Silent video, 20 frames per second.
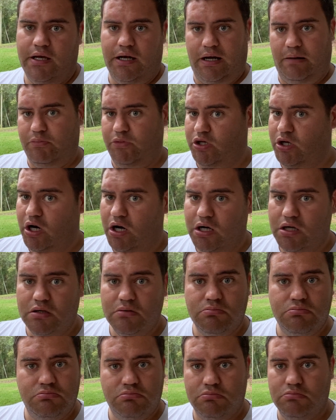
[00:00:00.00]
I'm young.
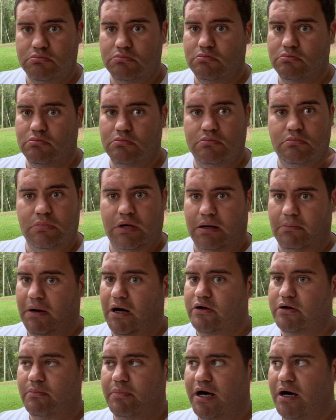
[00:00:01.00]
I'm
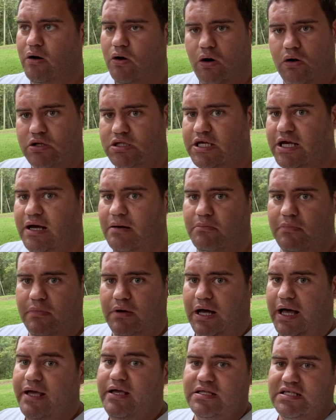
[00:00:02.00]
out and about all the time.
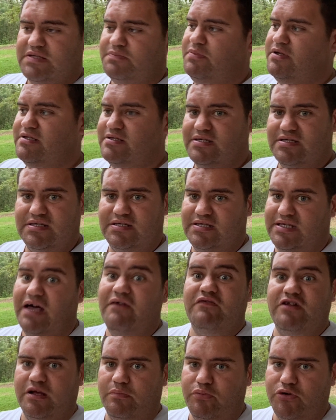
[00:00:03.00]
I can spend
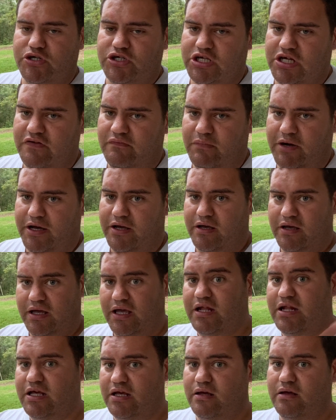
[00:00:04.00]
70% of my
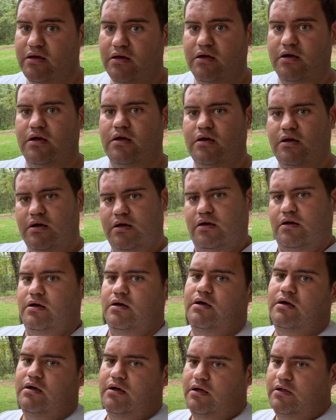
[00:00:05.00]
eating
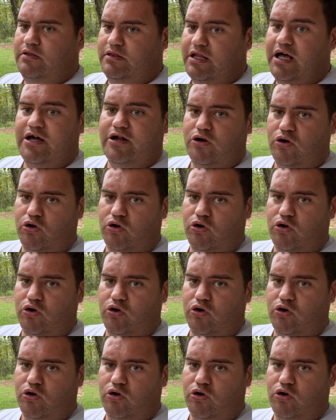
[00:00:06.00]
not on